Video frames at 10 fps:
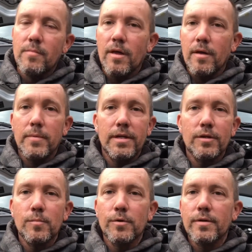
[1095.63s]
Uh, Mini
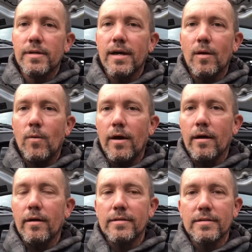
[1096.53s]
Cooper
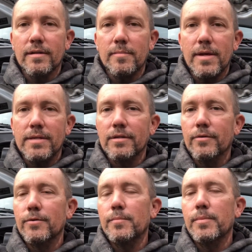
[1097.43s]
DIY. It's an amazing
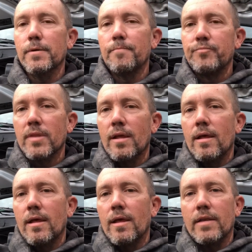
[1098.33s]
group.
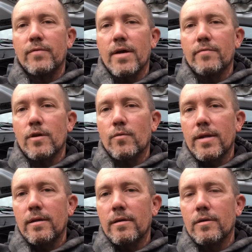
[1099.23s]
And if you haven't
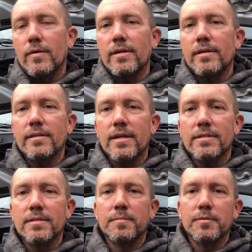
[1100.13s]
already, go ahead and hit
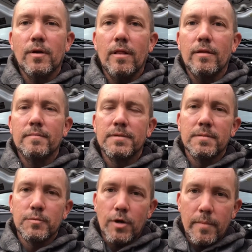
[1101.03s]
that subscri uh,
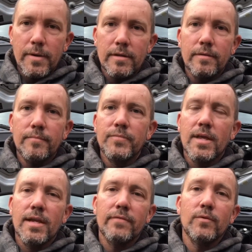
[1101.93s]
subscribe button.
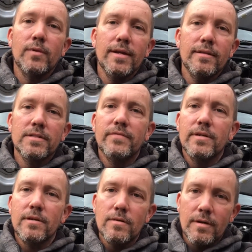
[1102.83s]
And if you like this
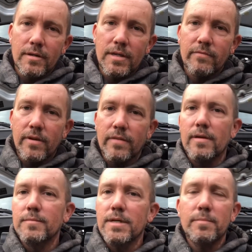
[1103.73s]
video, give it a
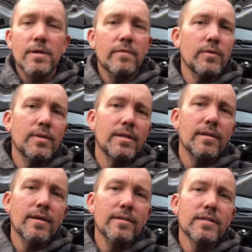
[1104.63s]
thumbs up. If you
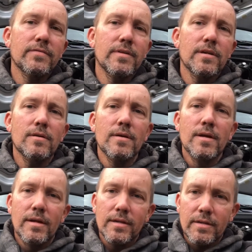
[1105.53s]
didn't like this video,
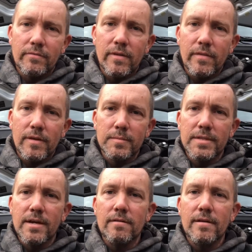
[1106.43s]
give it a thumbs
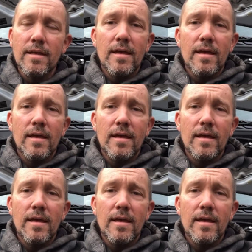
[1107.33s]
down.